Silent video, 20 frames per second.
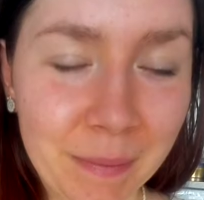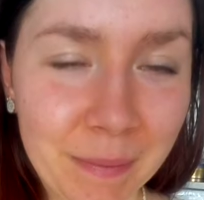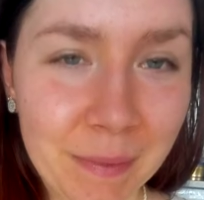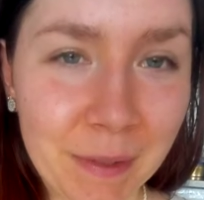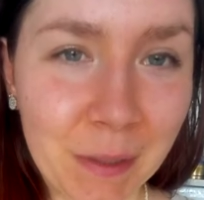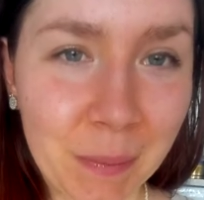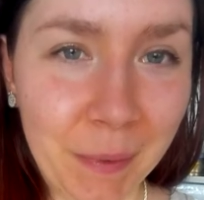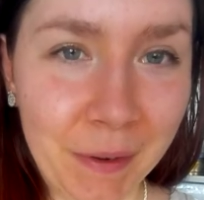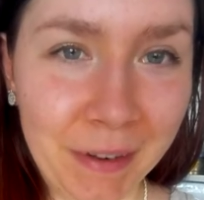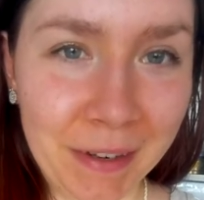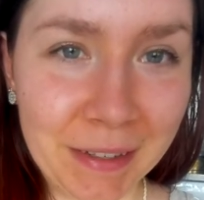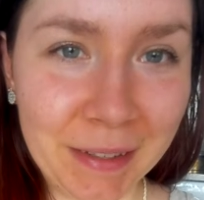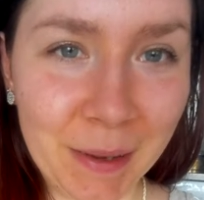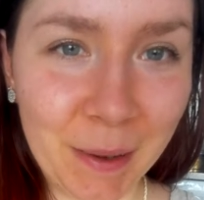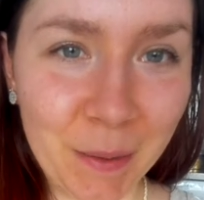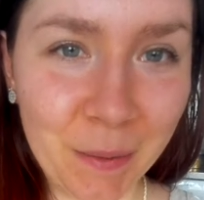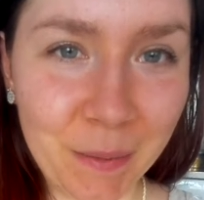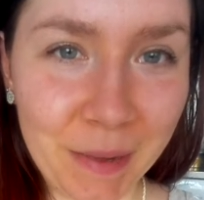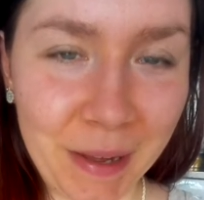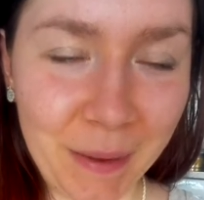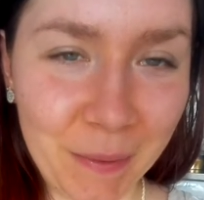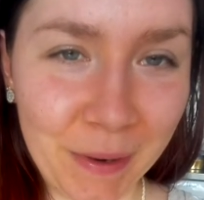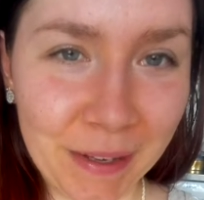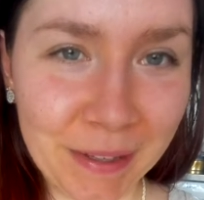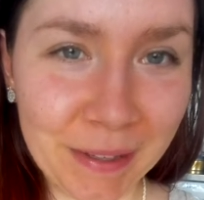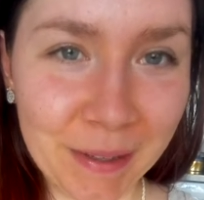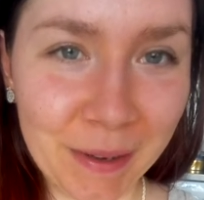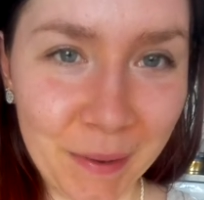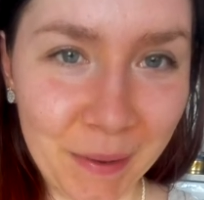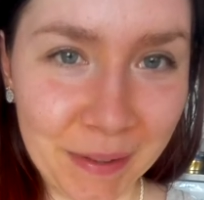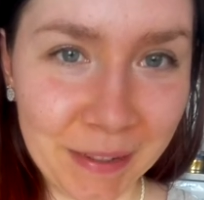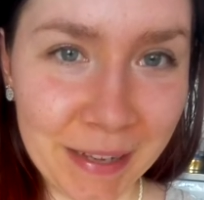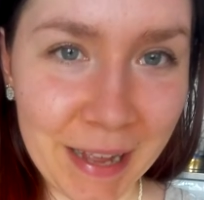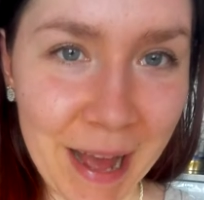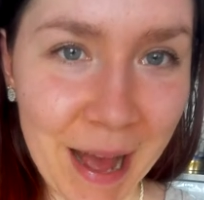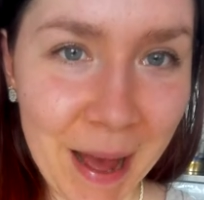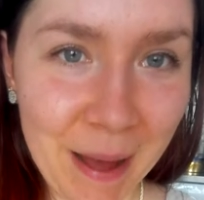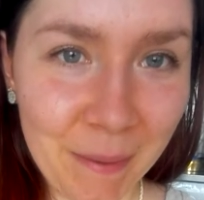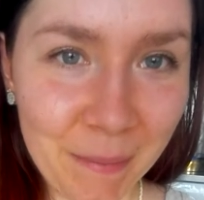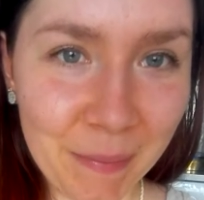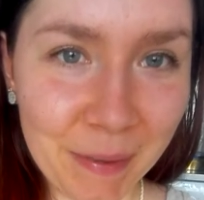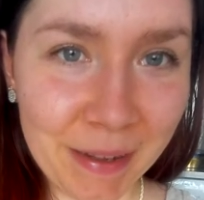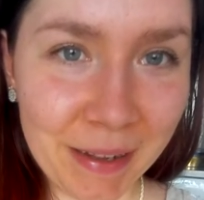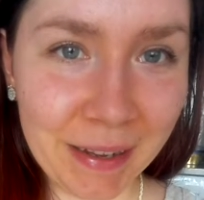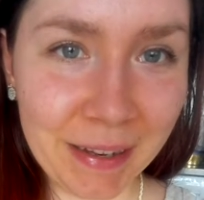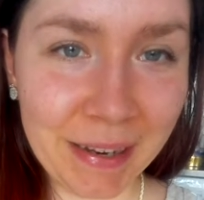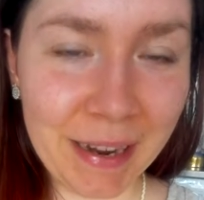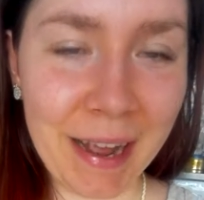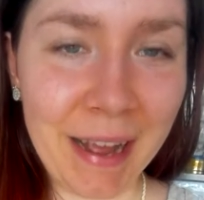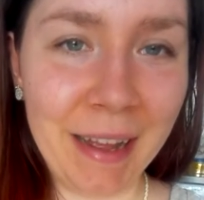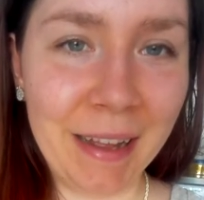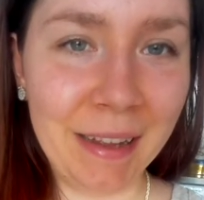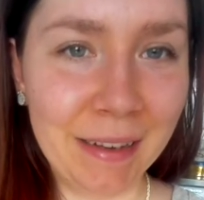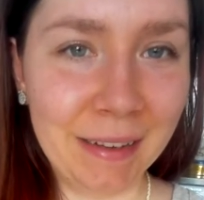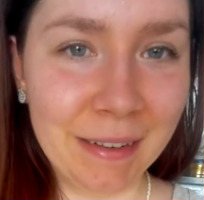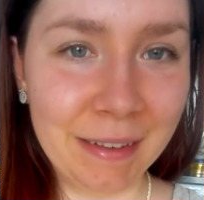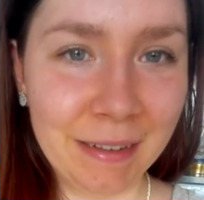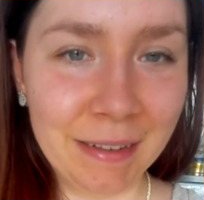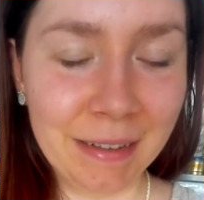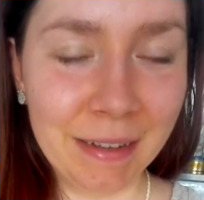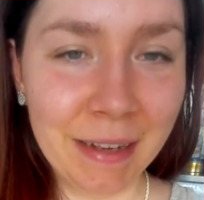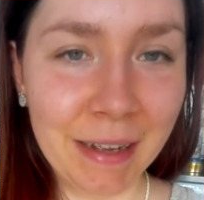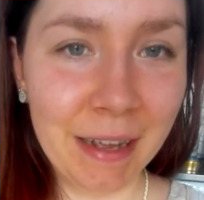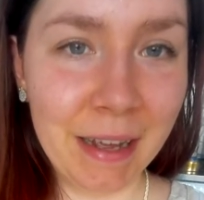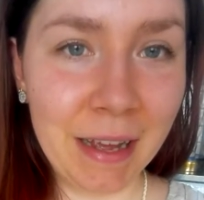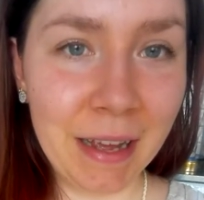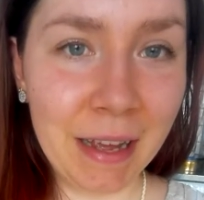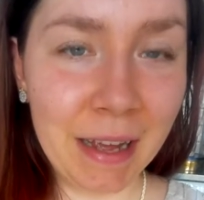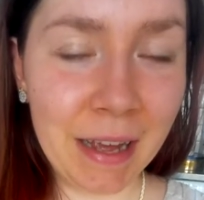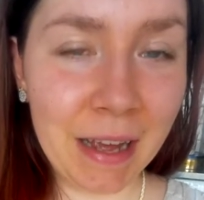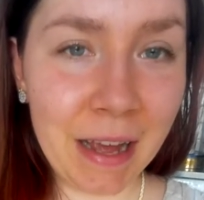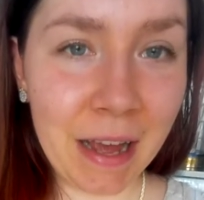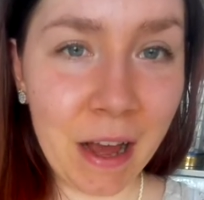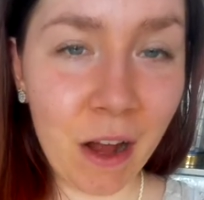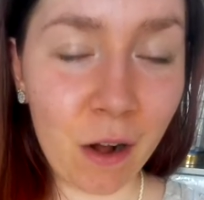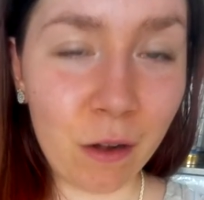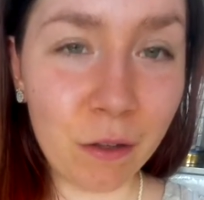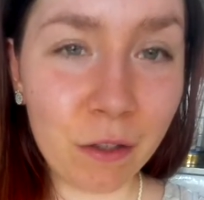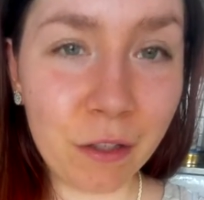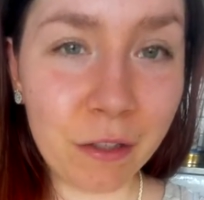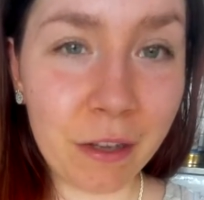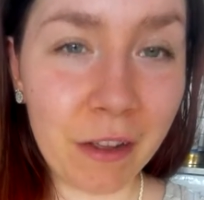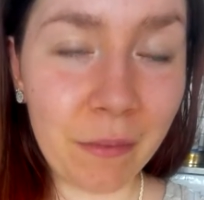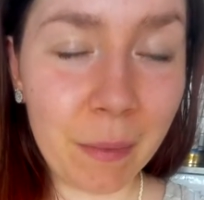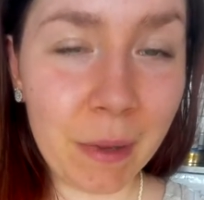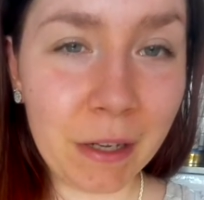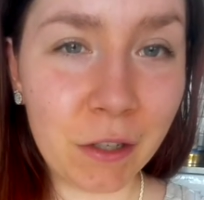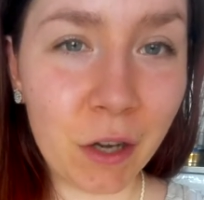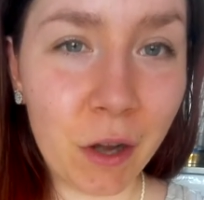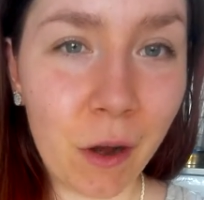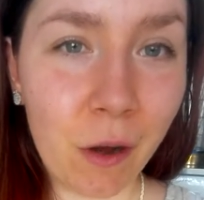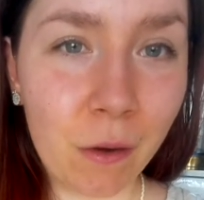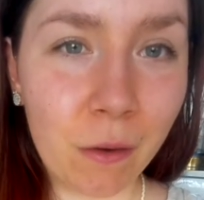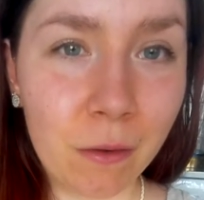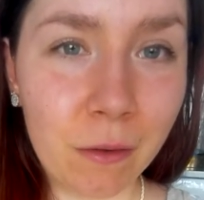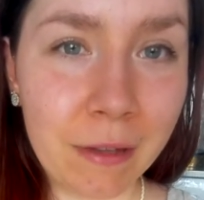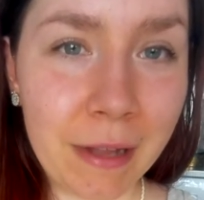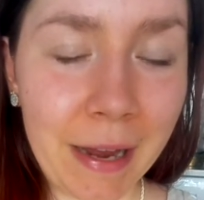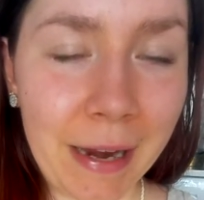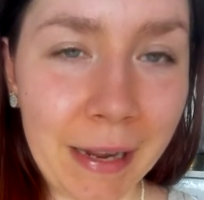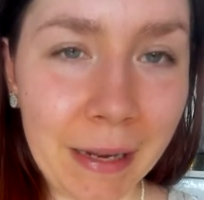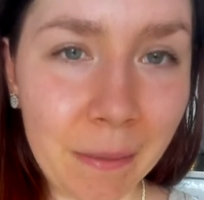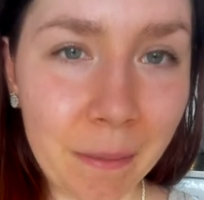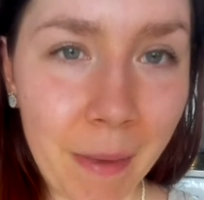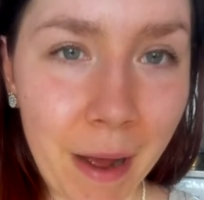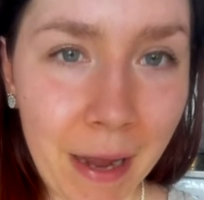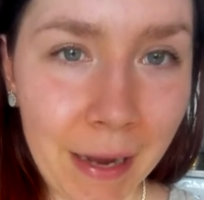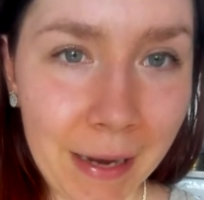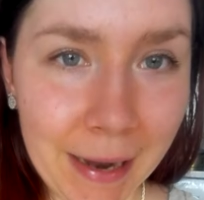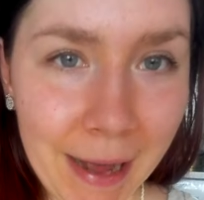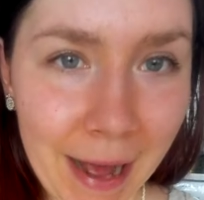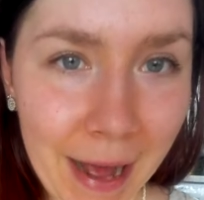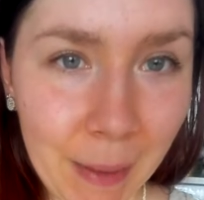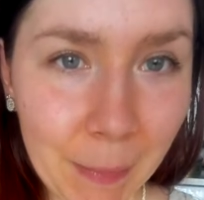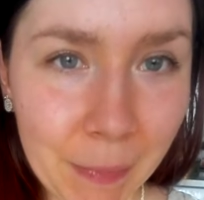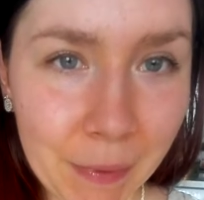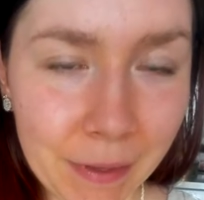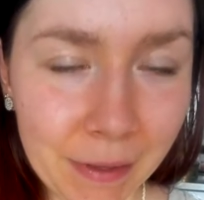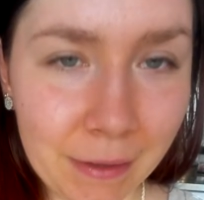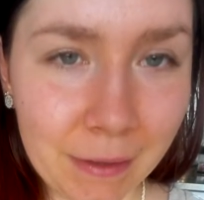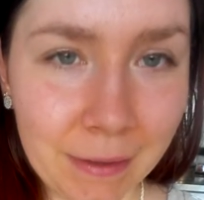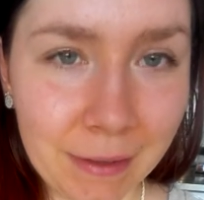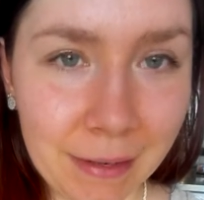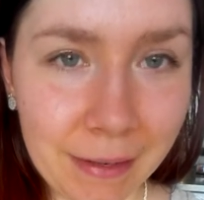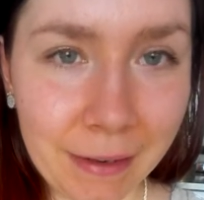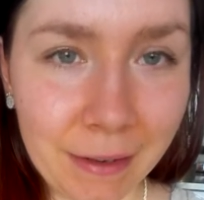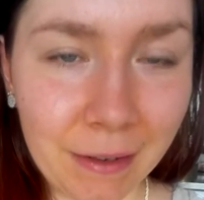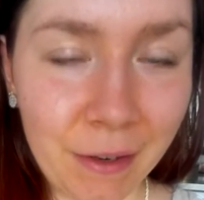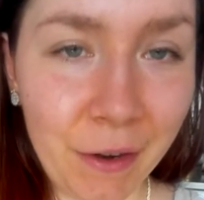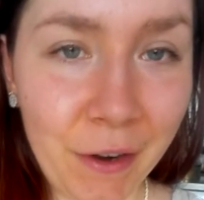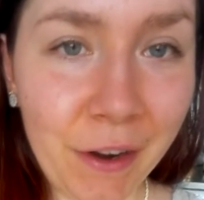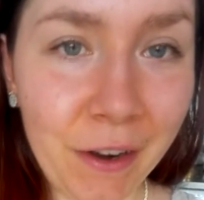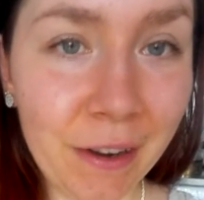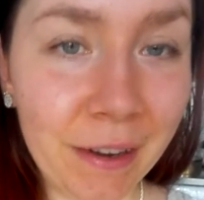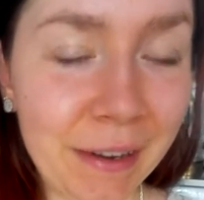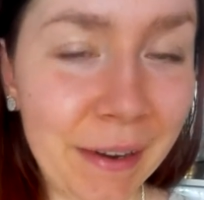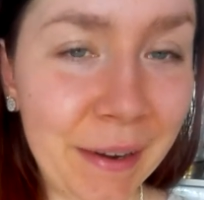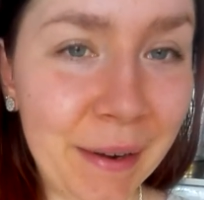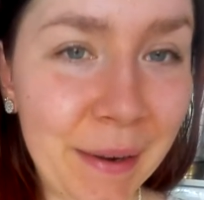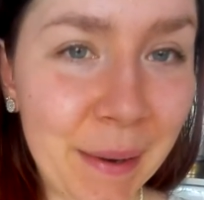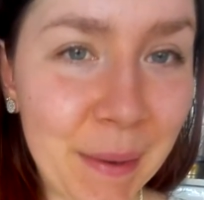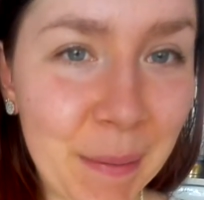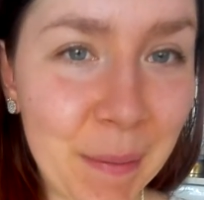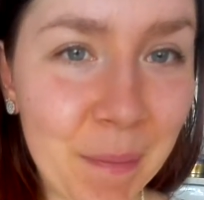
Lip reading: Spirit told me when it's going to happen, and also I've been told that it might happen a little earlier,